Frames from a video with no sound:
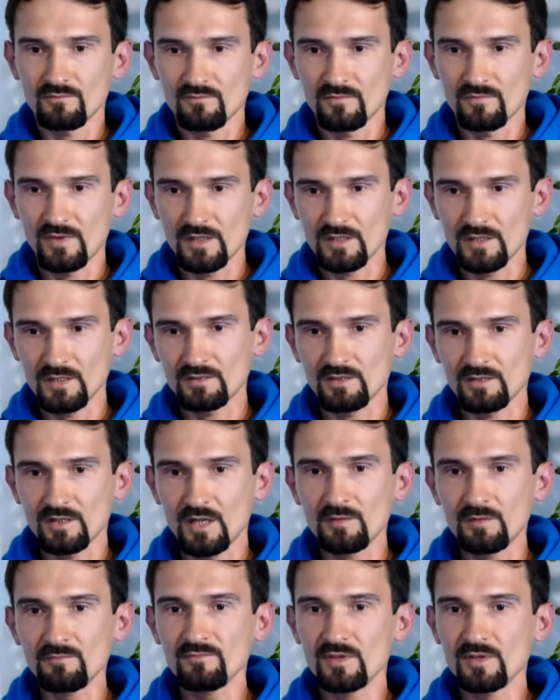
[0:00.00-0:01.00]
they can
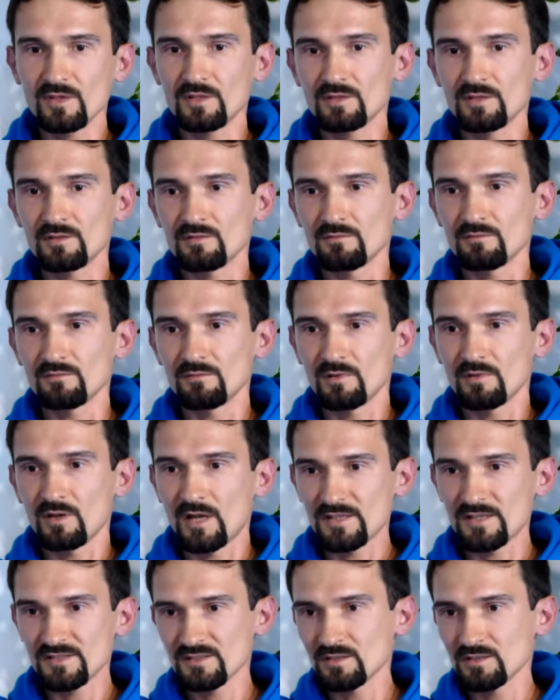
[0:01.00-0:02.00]
come, they can
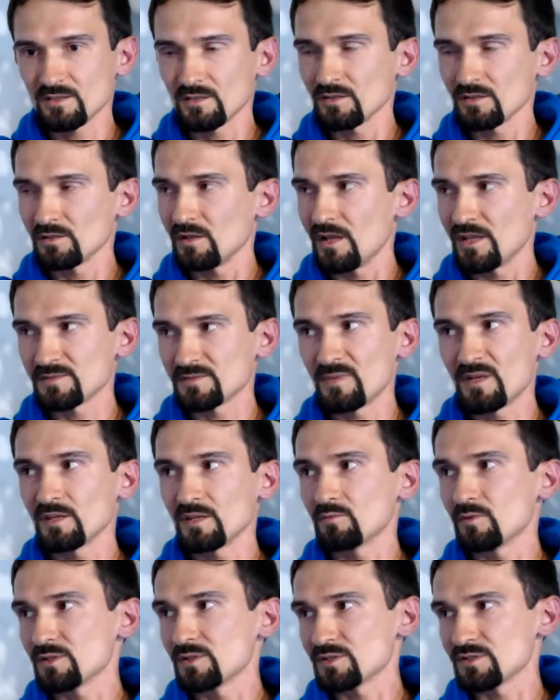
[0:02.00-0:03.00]
ask as many
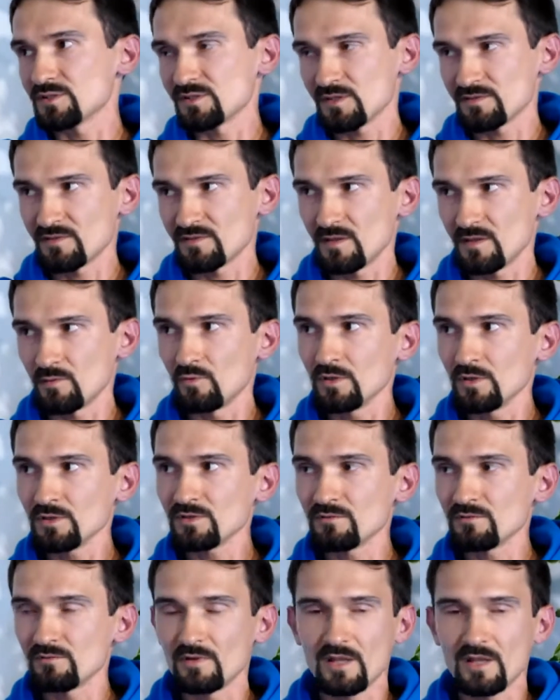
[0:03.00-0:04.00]
questions as they want
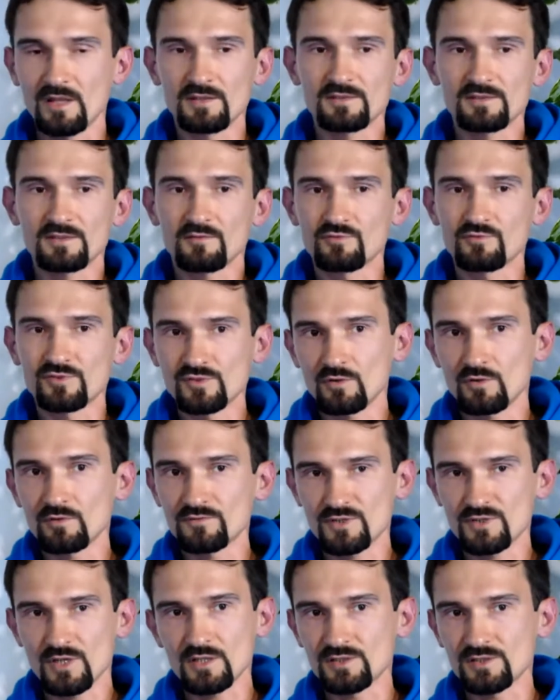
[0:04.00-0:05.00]
and resolve
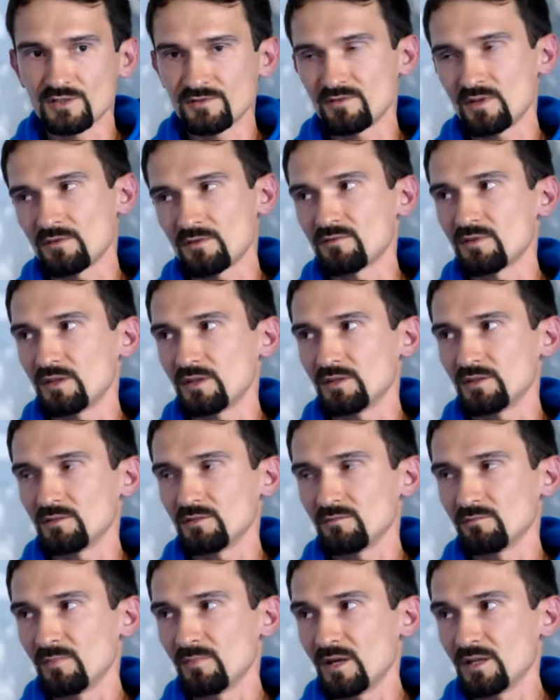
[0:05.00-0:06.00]
challenges that they
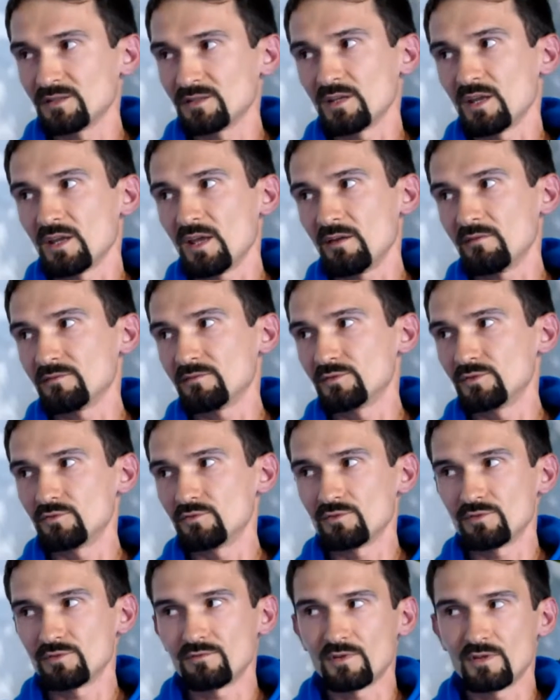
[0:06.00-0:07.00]
might have
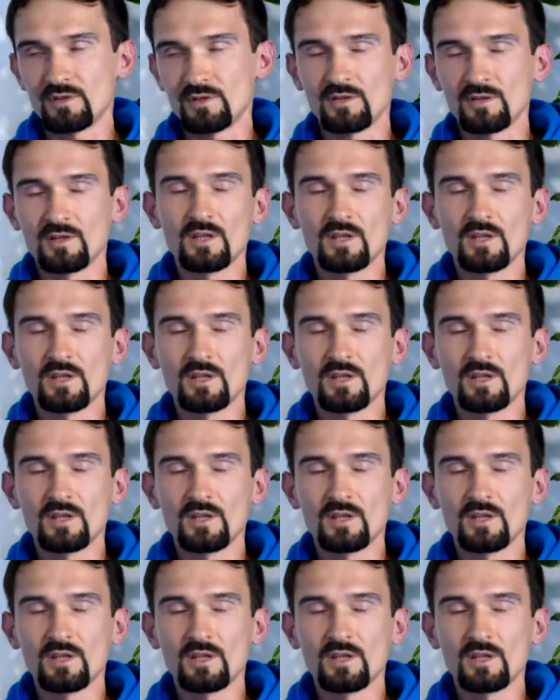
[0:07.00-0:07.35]
during the